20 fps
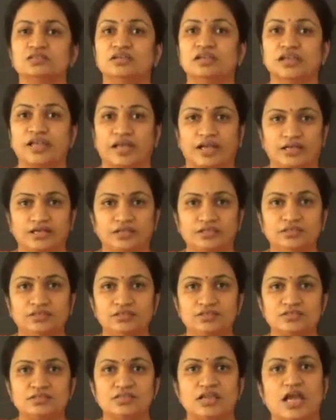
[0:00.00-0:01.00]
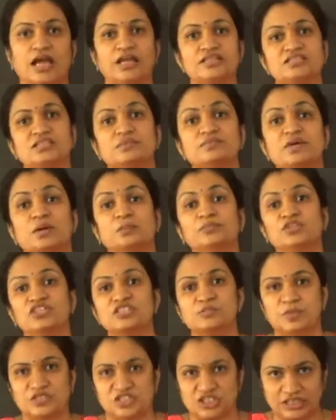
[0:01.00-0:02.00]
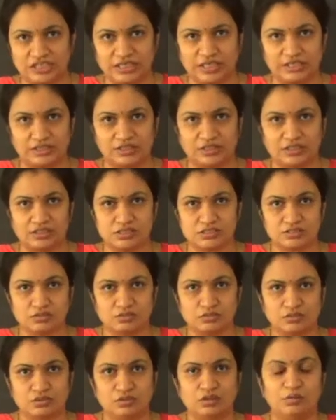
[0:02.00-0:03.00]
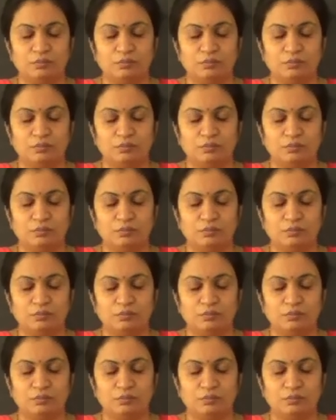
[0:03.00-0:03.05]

characters, and some of the special characters.